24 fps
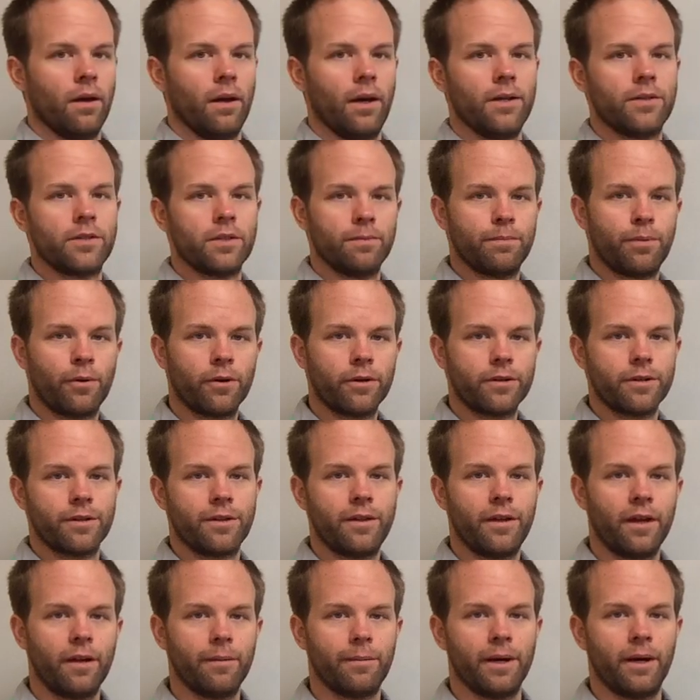it's important
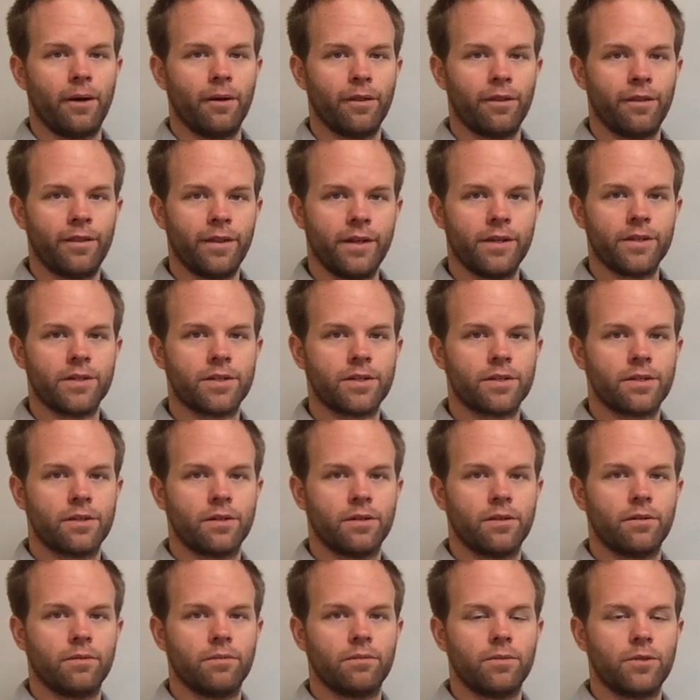to think about this
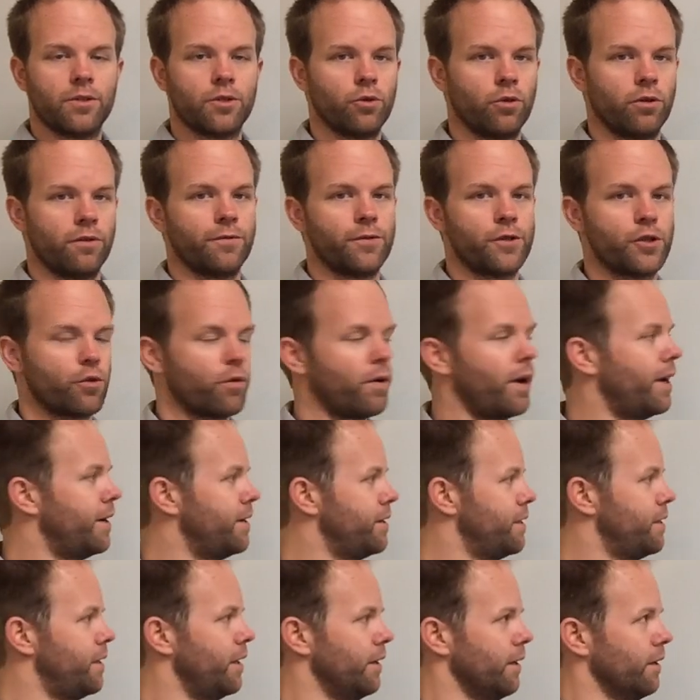sort of
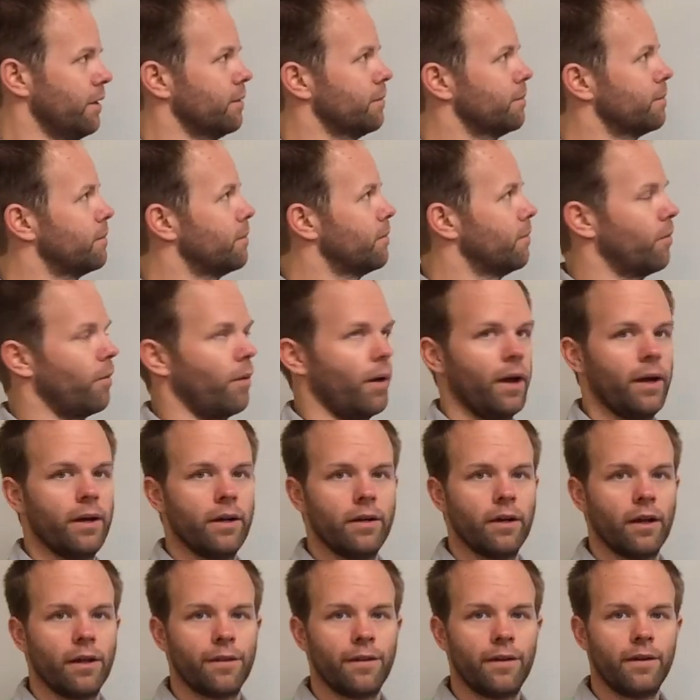trend here, right?
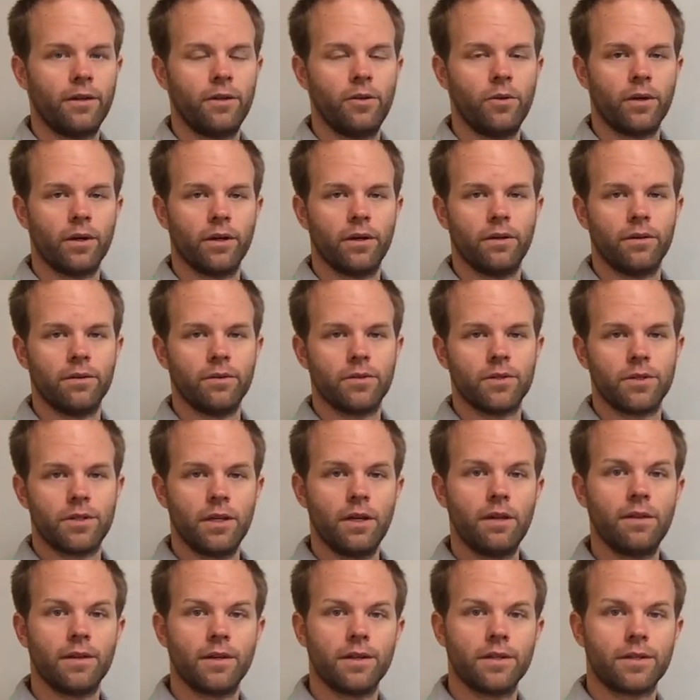And I think you can
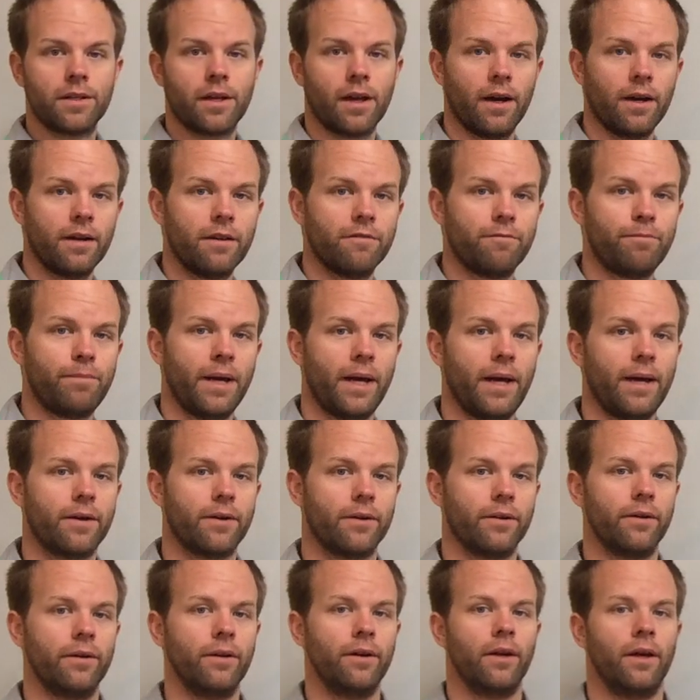see this kind of
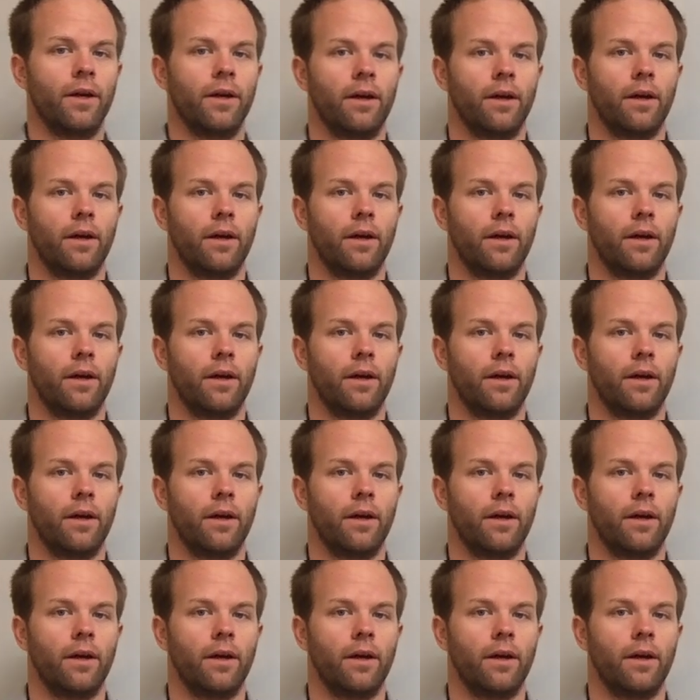pattern